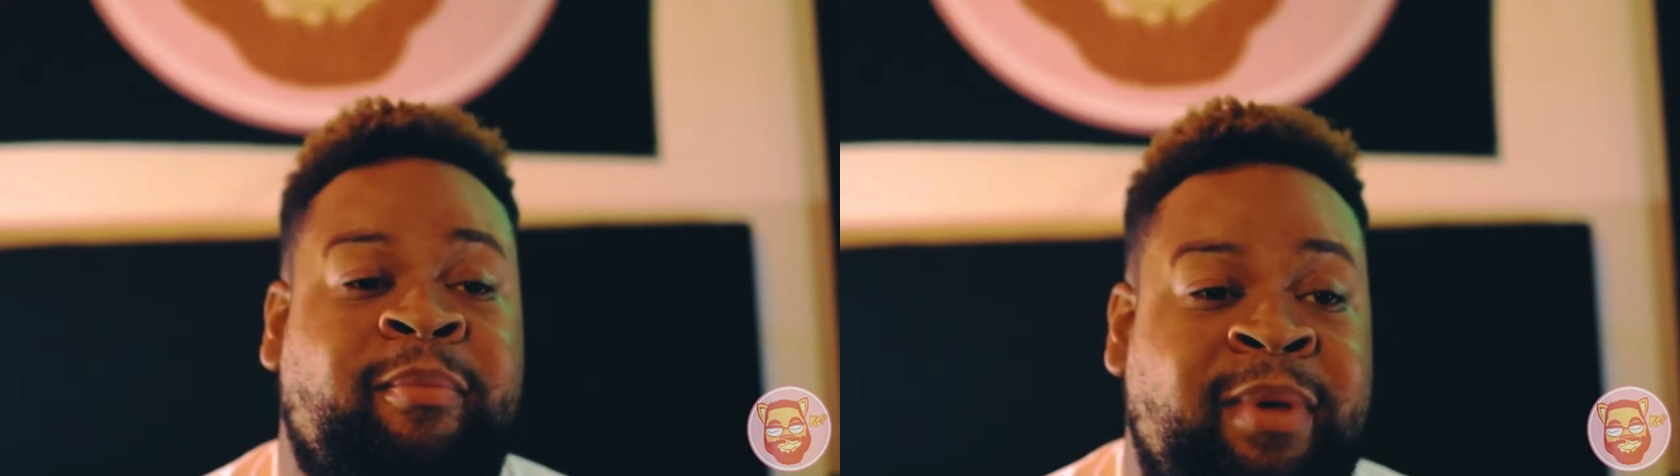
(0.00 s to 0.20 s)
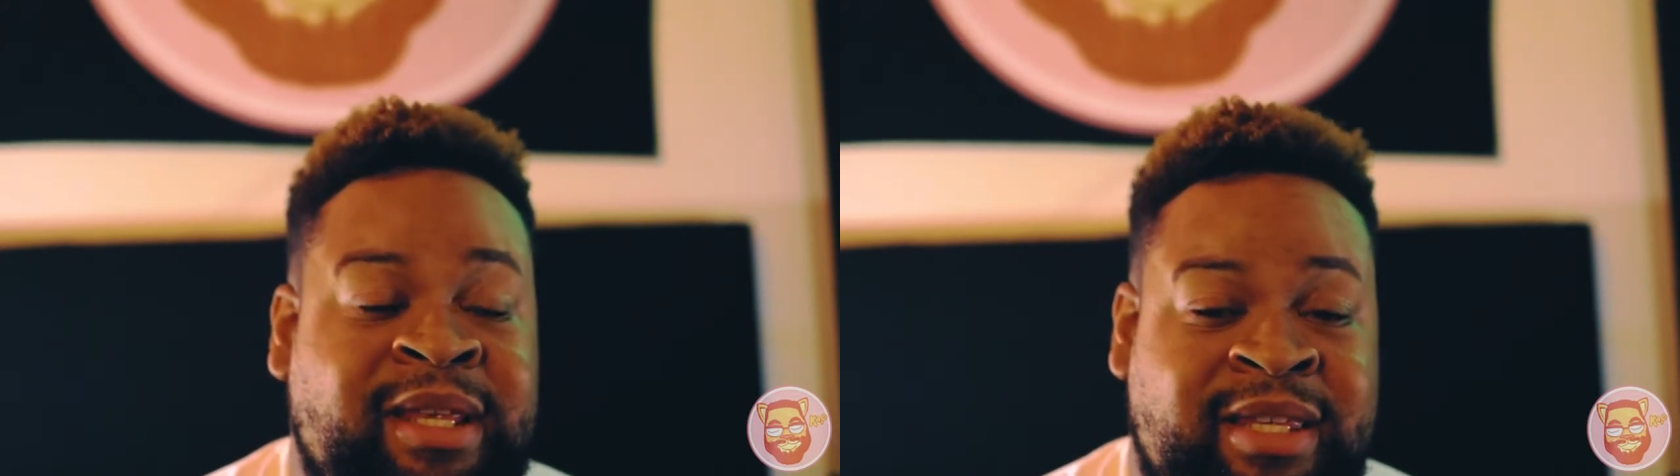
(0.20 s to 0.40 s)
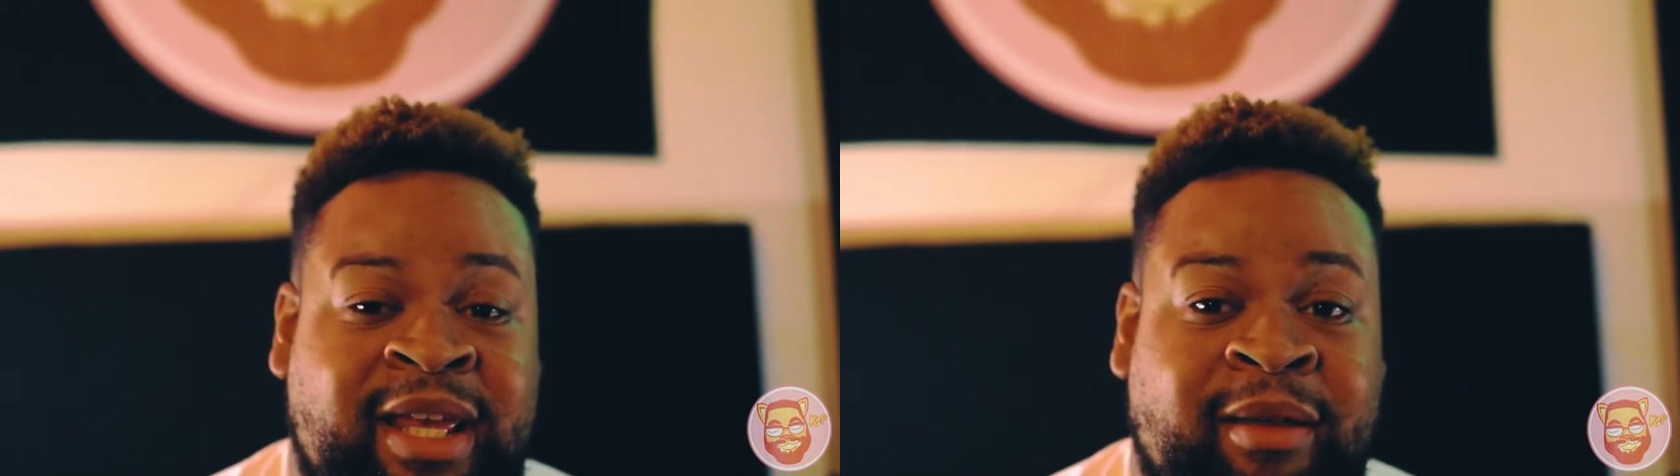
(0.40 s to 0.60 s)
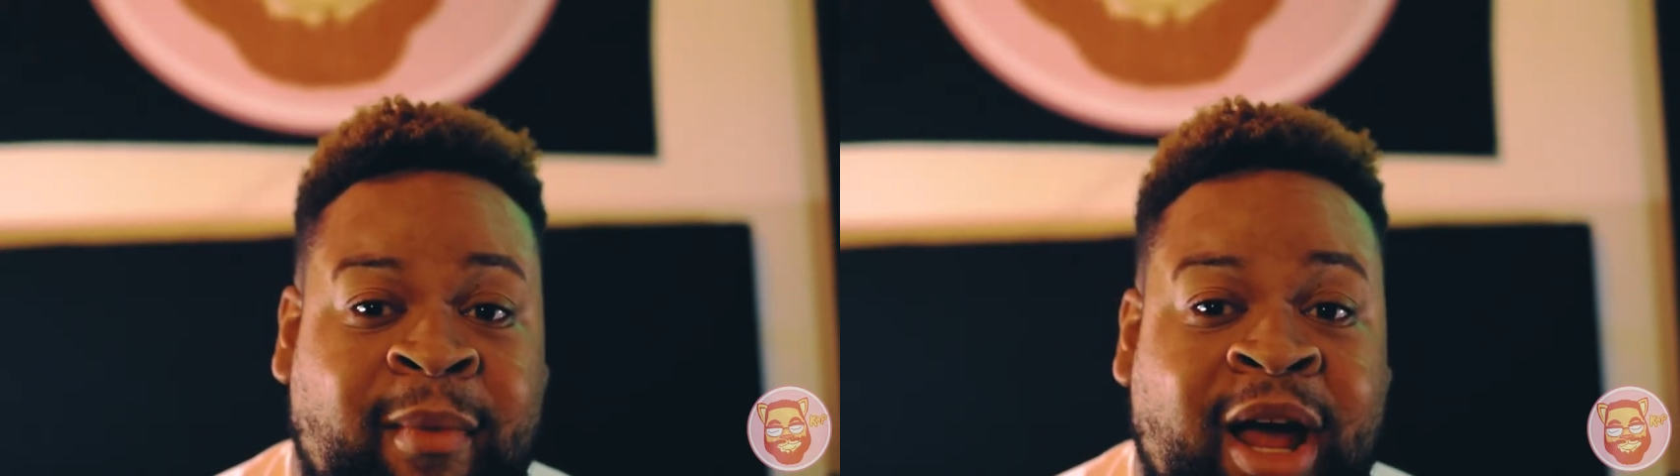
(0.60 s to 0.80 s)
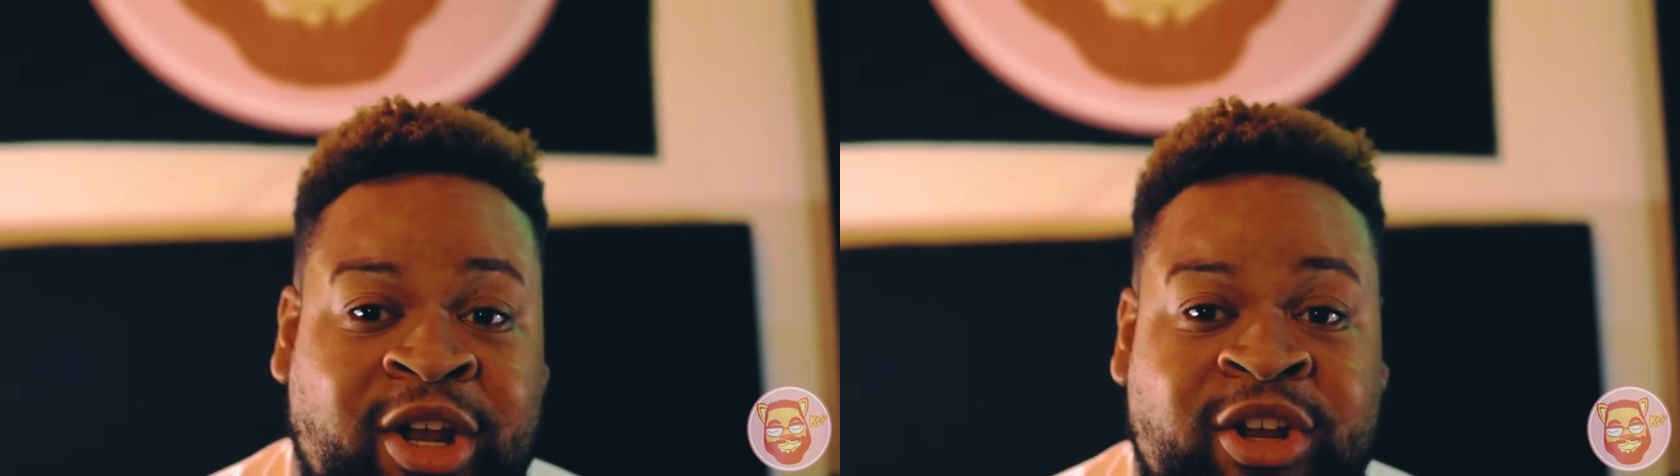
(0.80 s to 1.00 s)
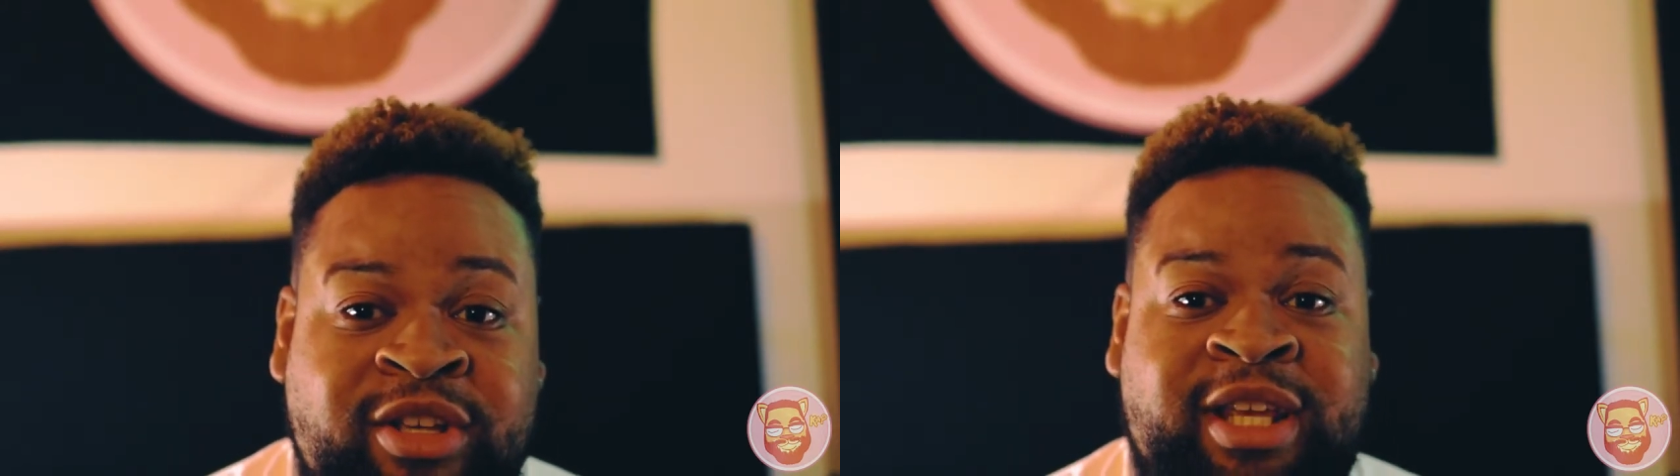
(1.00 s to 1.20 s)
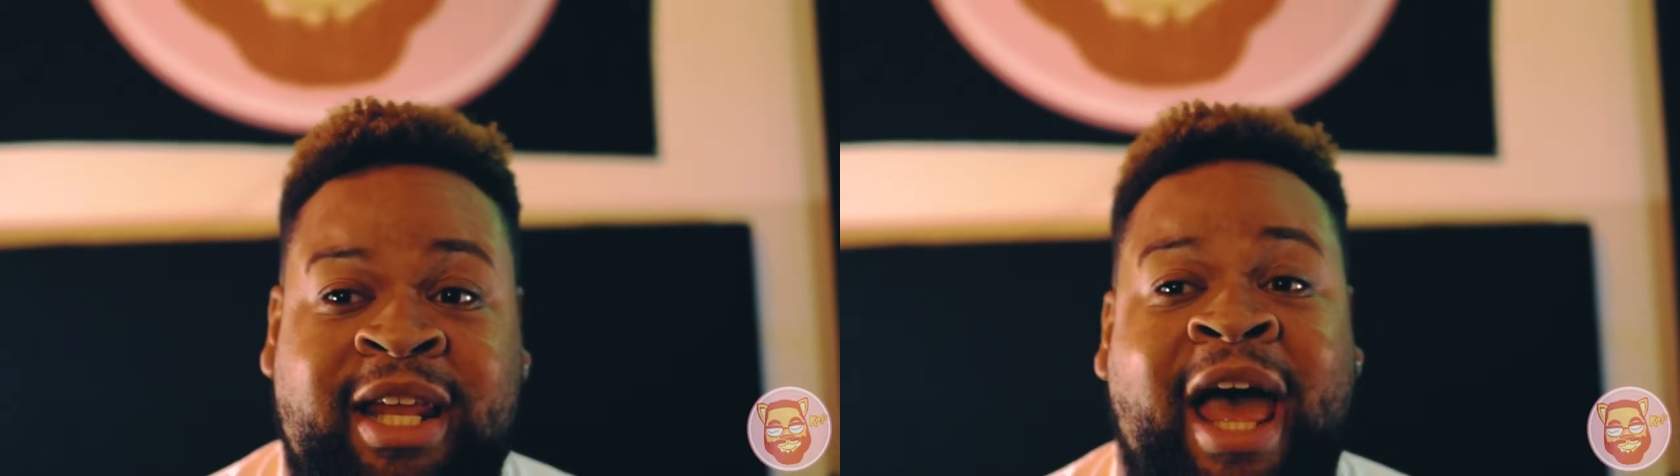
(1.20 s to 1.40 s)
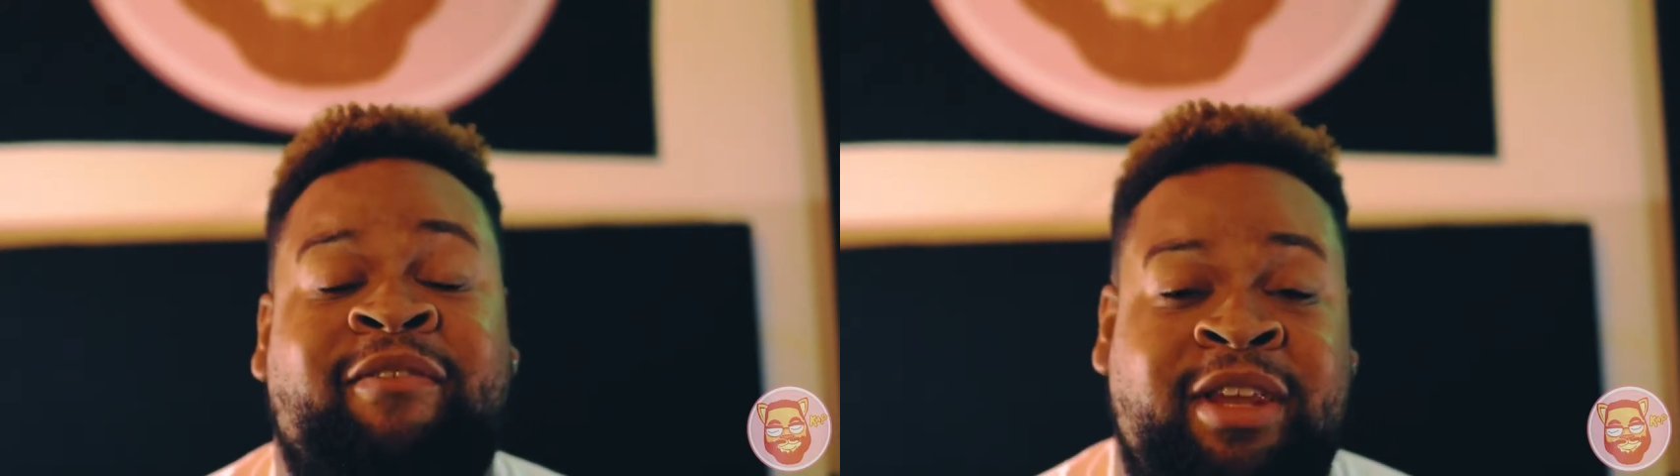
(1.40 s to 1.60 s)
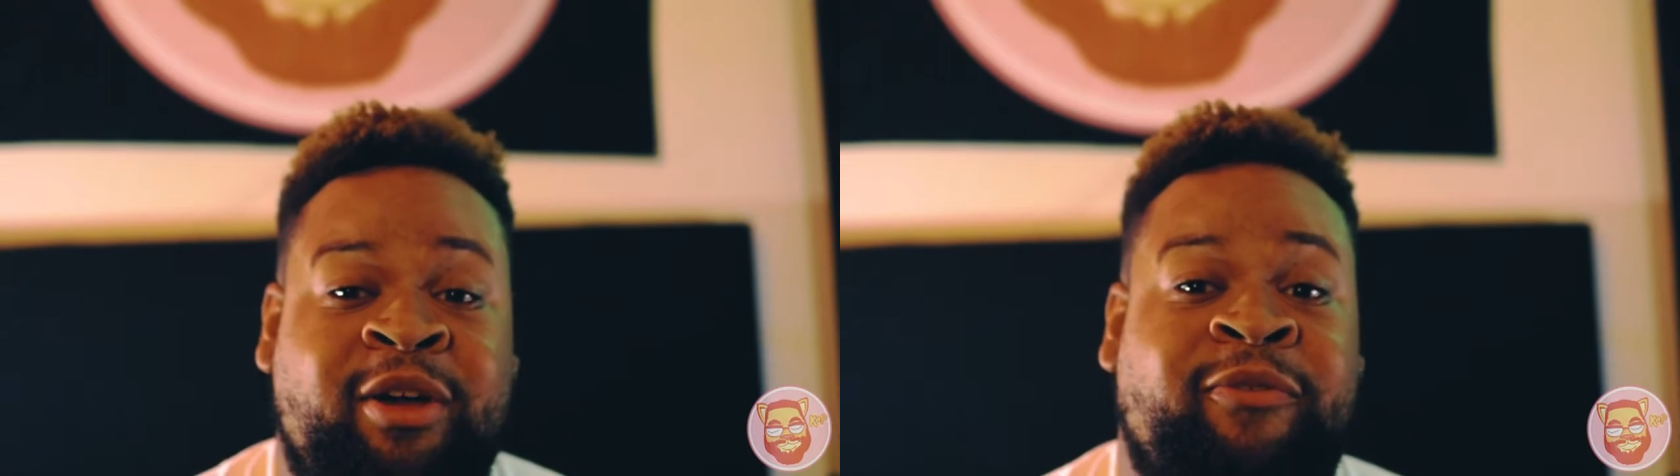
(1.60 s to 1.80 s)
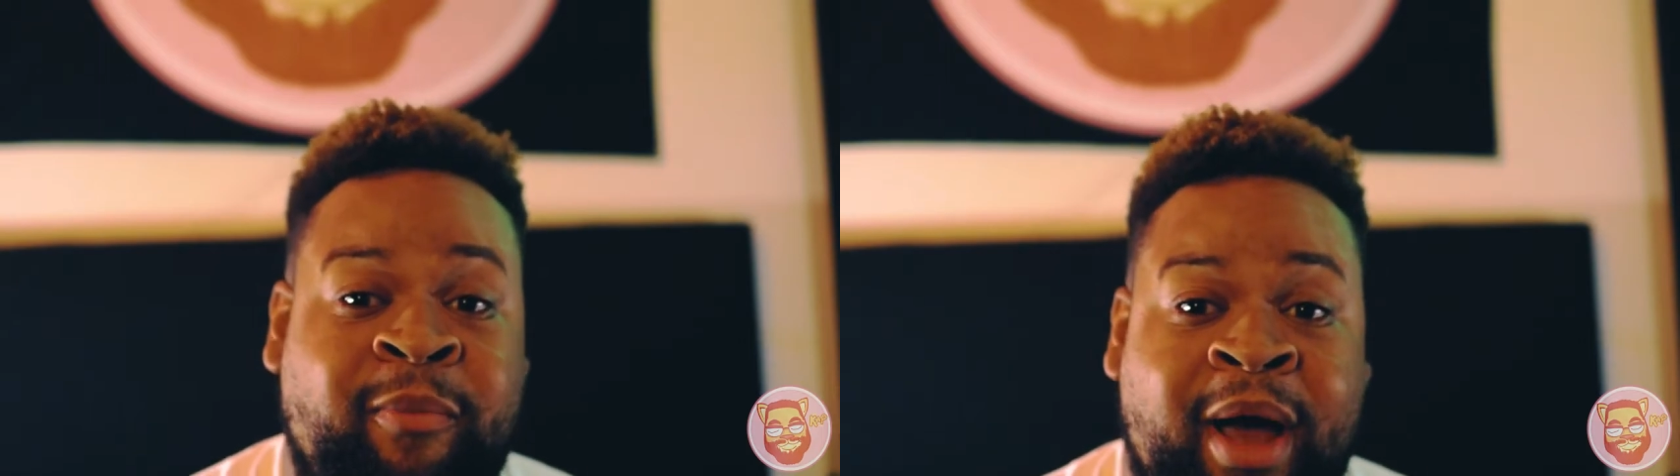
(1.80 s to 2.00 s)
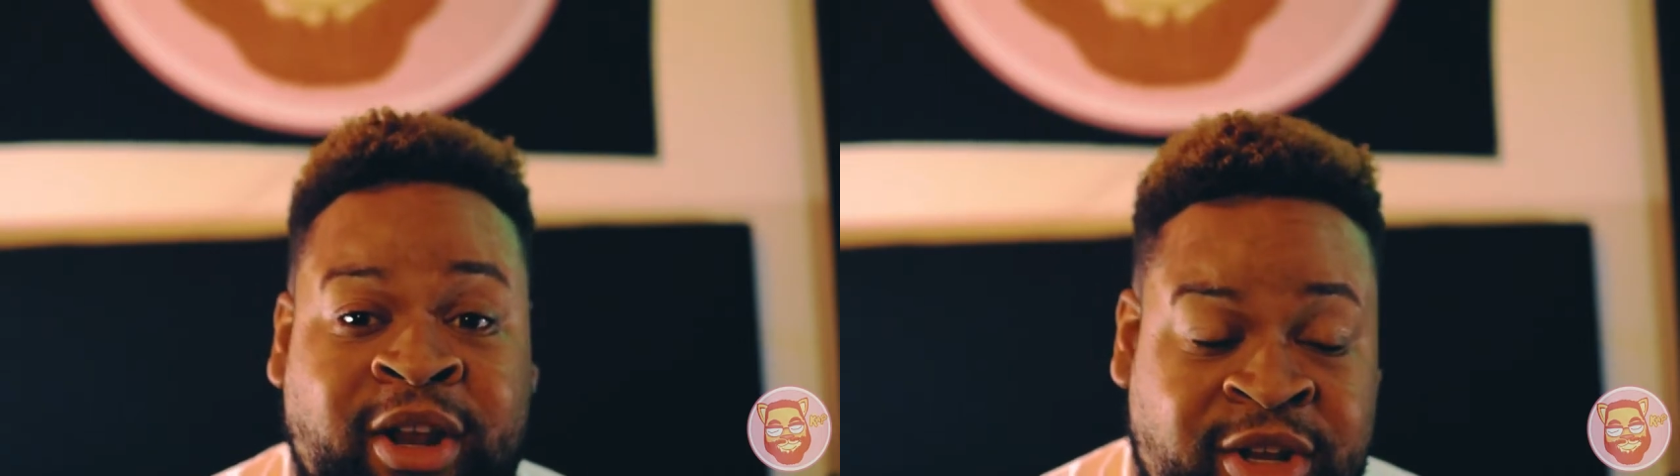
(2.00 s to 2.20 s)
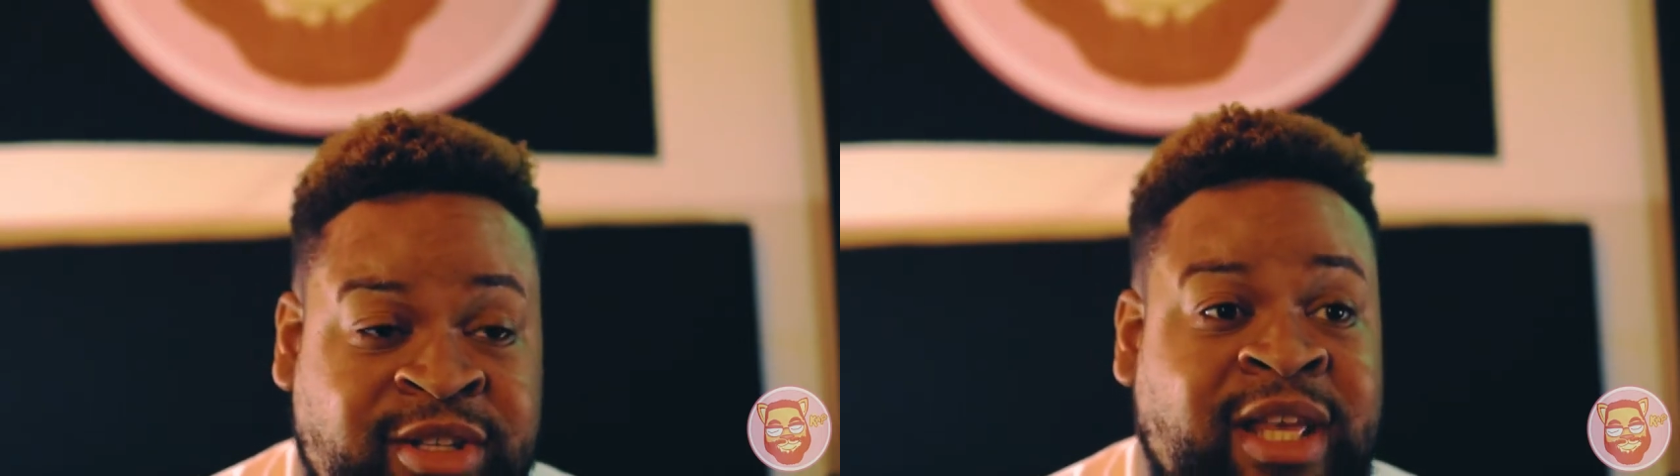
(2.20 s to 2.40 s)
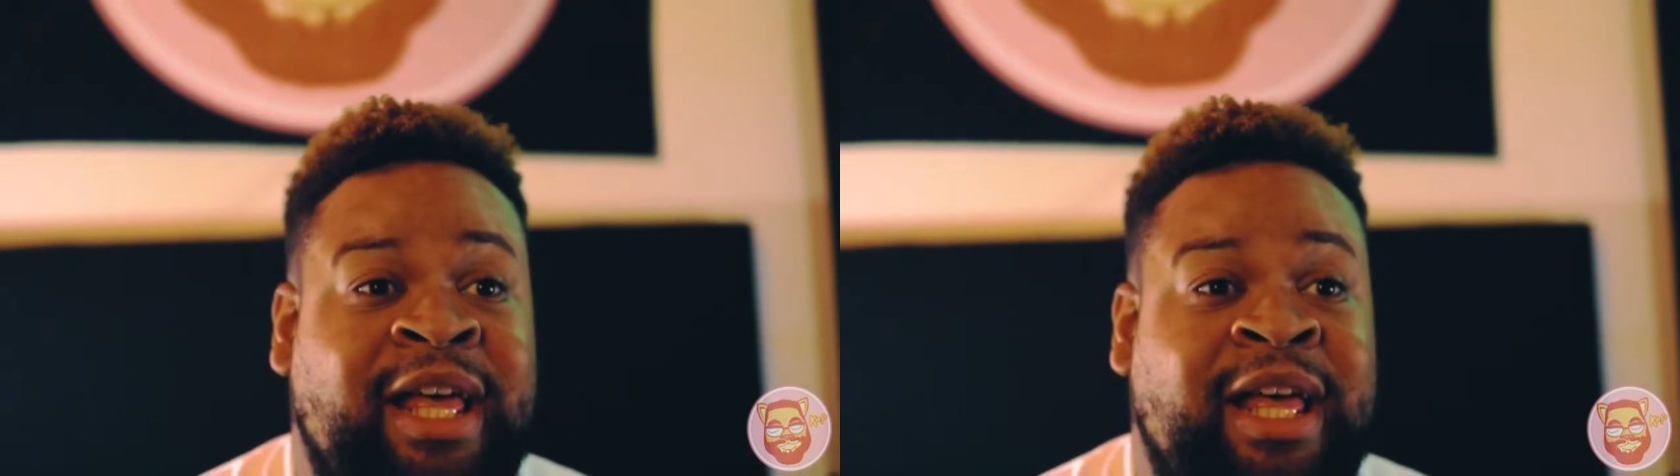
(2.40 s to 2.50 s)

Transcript: mixing monitors and having near-field monitors